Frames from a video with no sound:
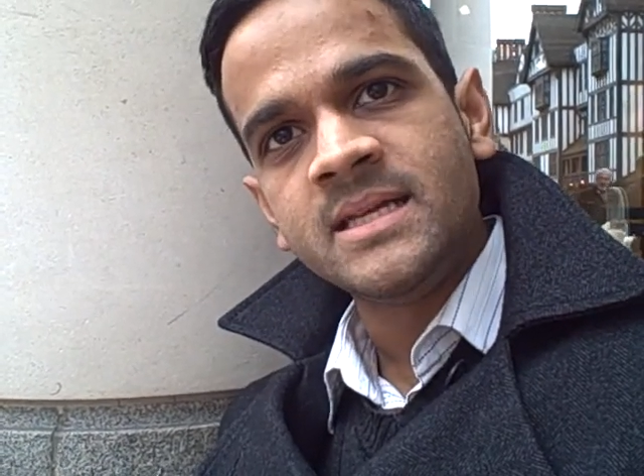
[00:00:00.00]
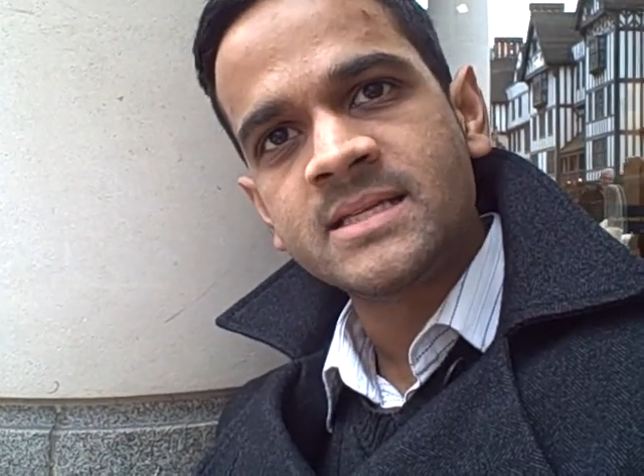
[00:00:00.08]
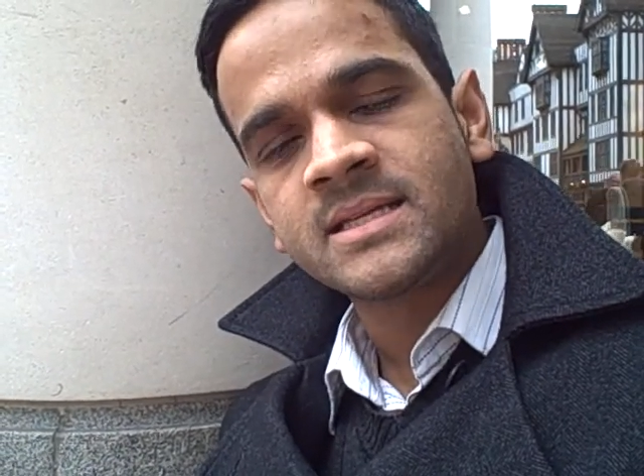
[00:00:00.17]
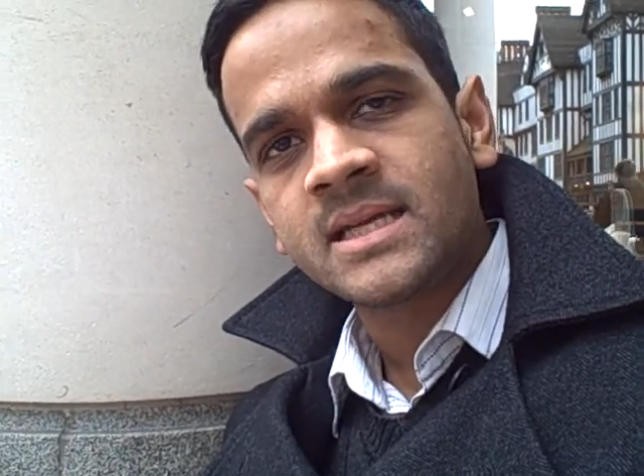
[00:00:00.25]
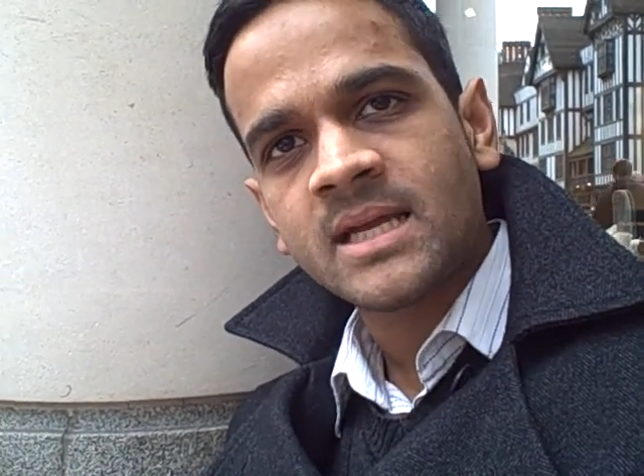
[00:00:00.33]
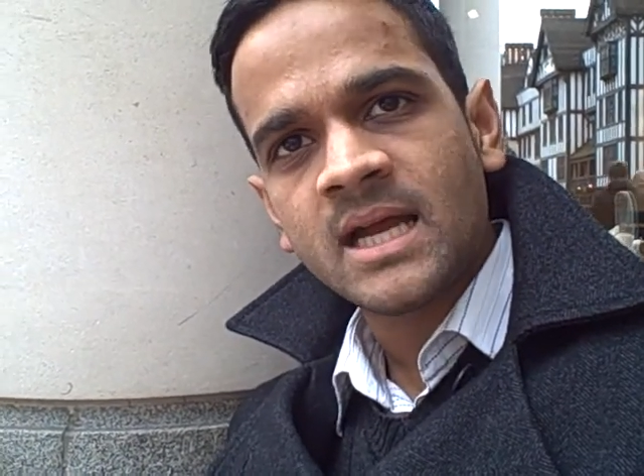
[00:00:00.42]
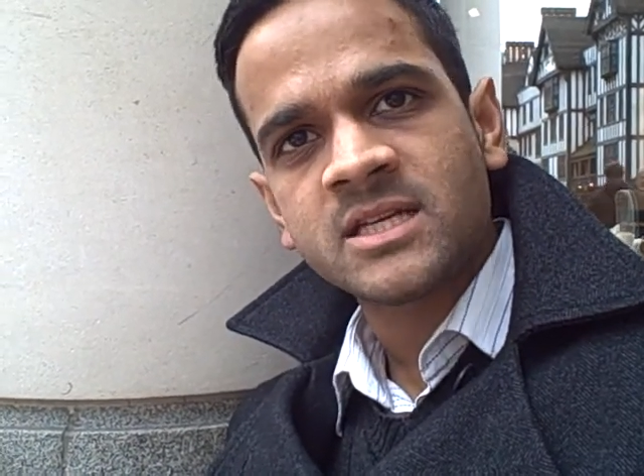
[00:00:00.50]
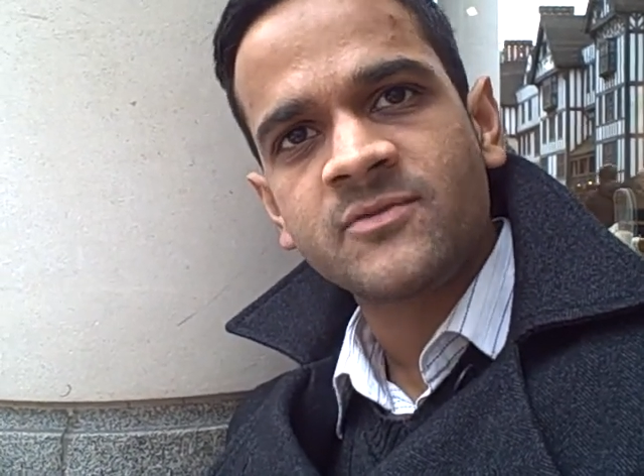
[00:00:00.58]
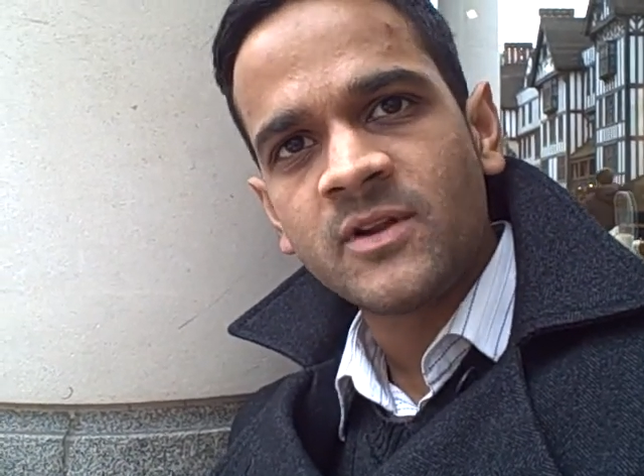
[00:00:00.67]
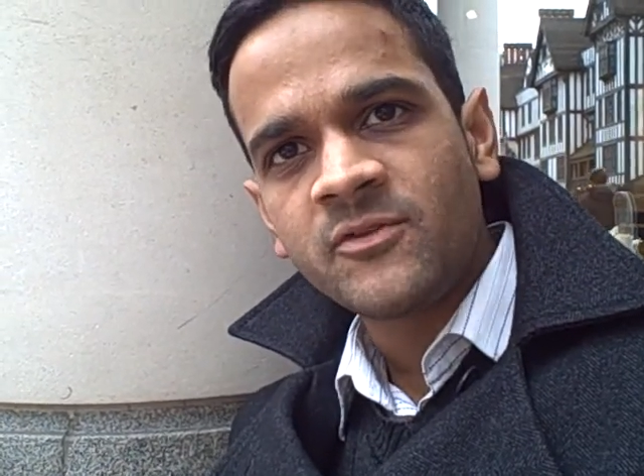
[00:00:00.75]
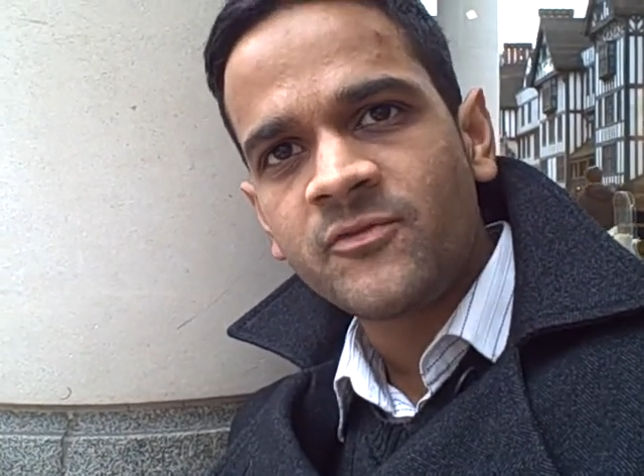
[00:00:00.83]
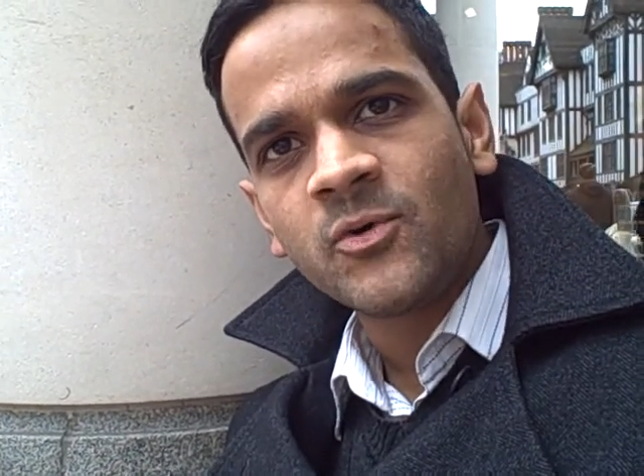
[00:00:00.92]
these cash
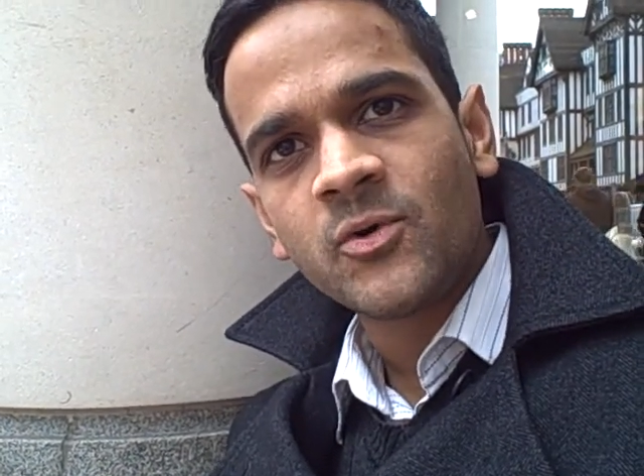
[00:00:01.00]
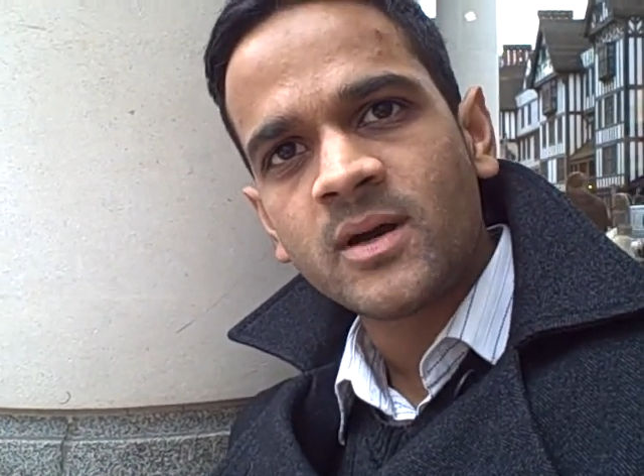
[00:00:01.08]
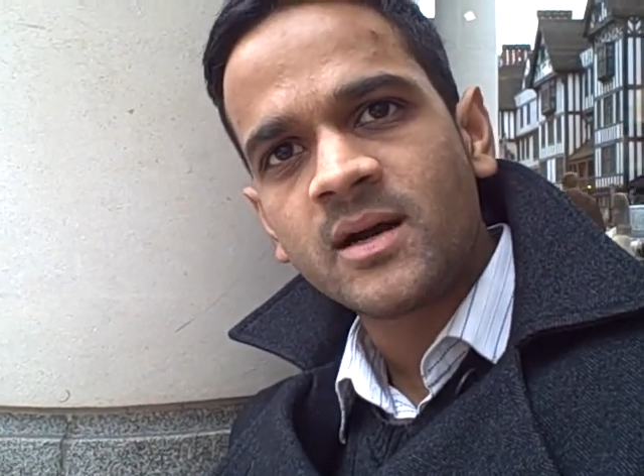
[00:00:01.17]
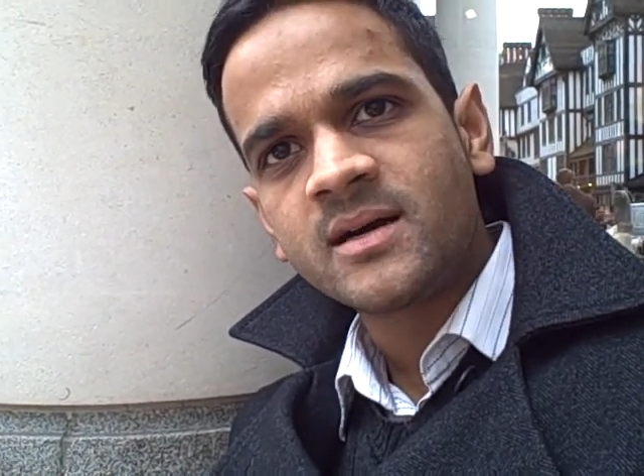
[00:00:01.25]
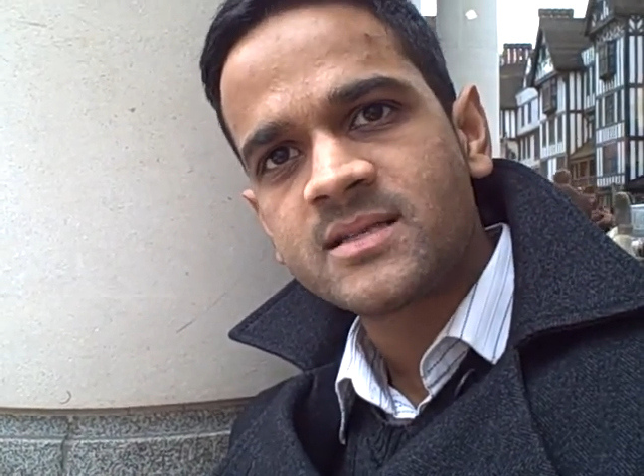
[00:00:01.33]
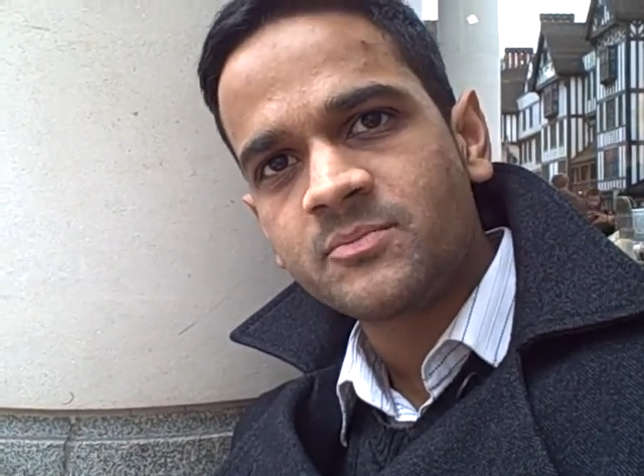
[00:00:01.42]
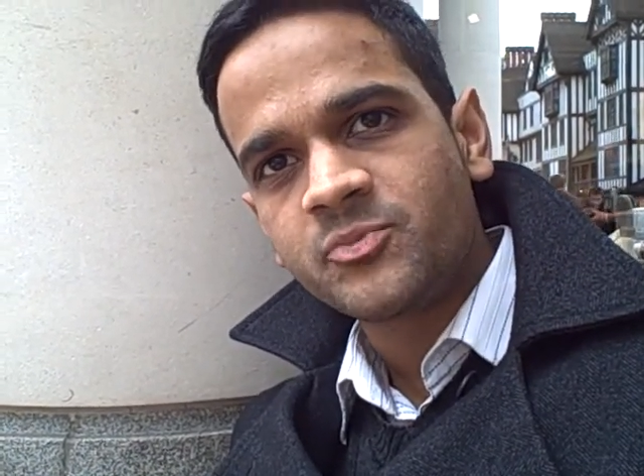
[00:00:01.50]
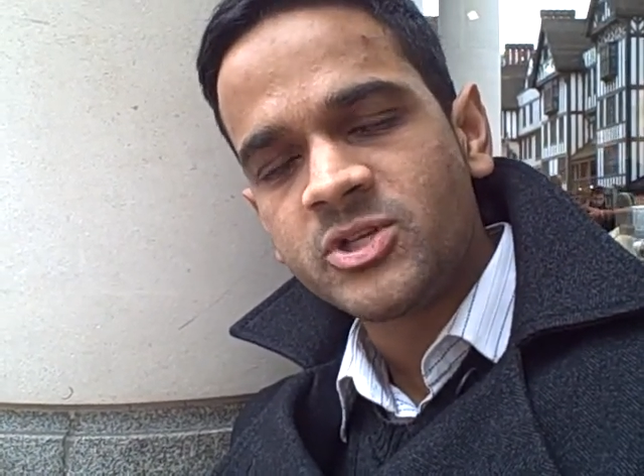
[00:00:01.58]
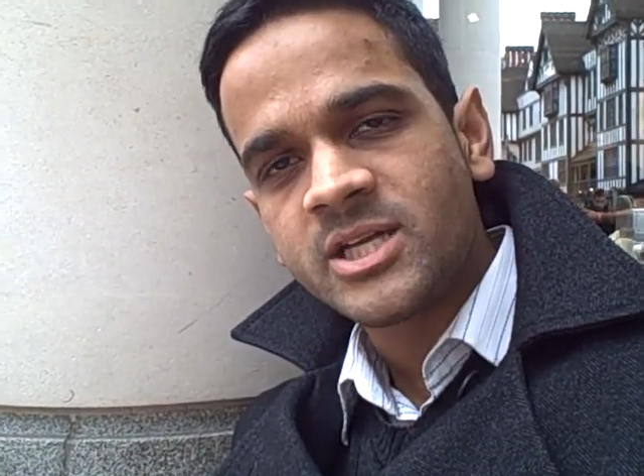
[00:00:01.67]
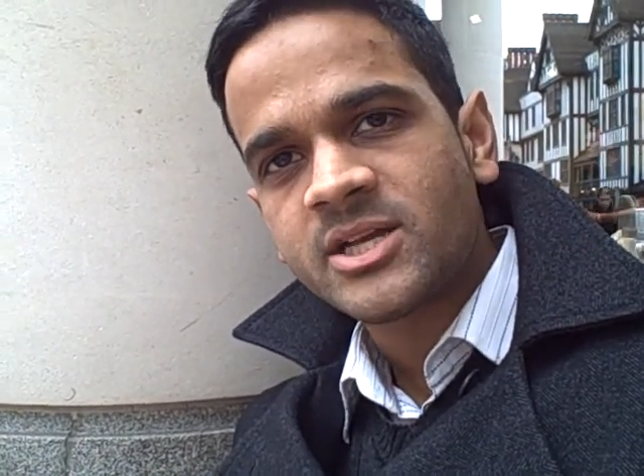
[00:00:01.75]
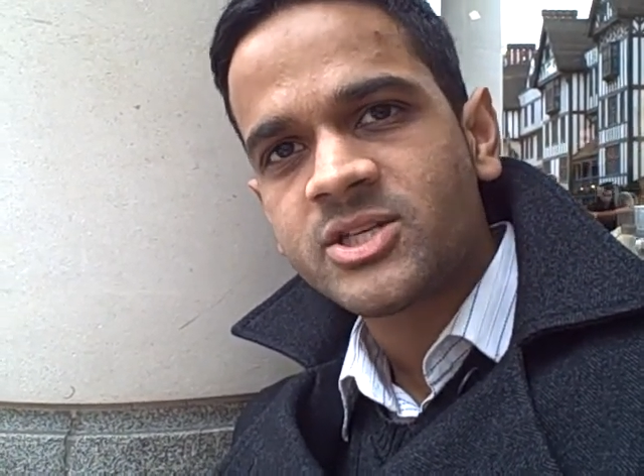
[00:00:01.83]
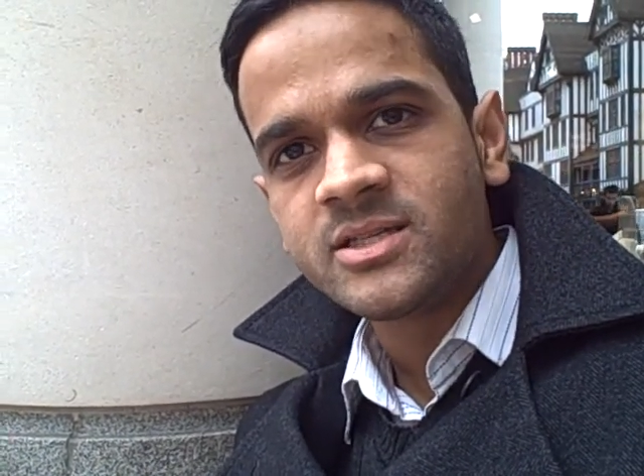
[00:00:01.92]
flow forecasts and
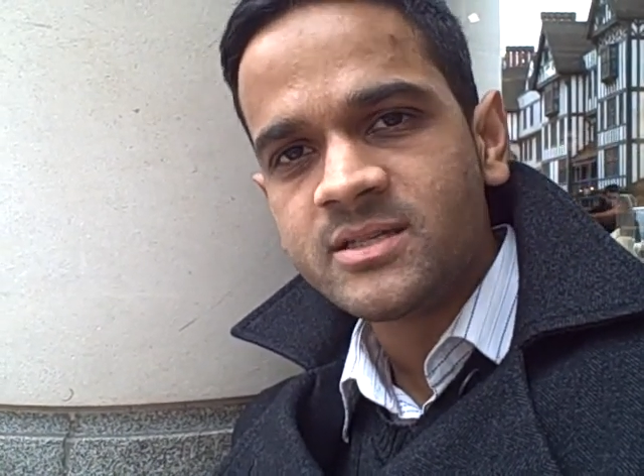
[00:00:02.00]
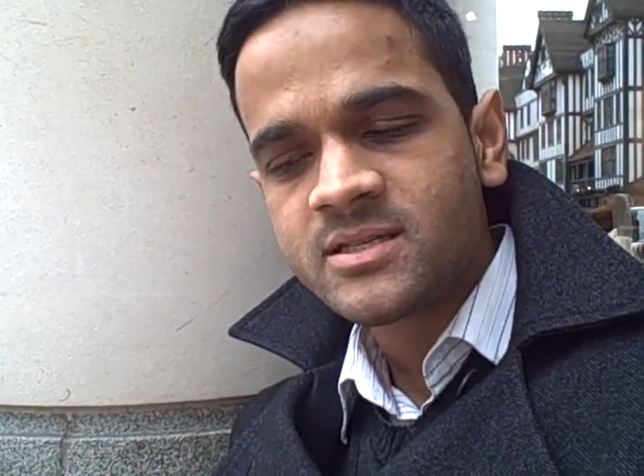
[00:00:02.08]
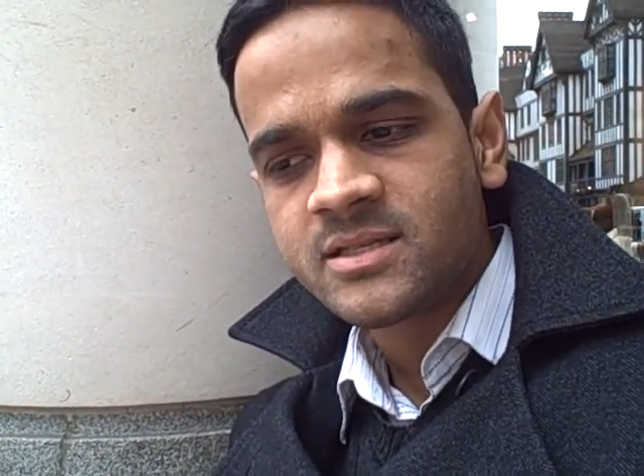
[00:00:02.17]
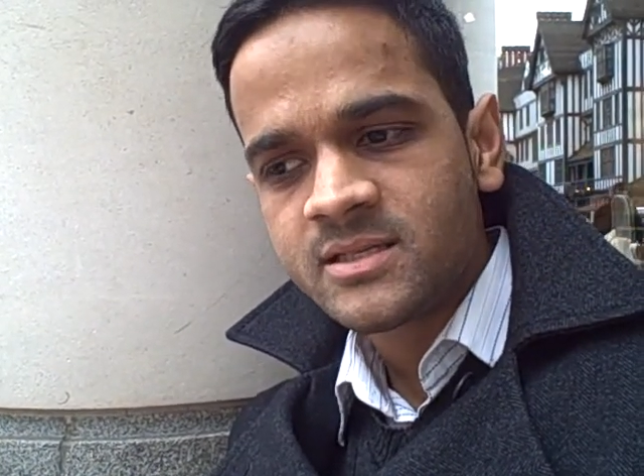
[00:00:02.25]
projections,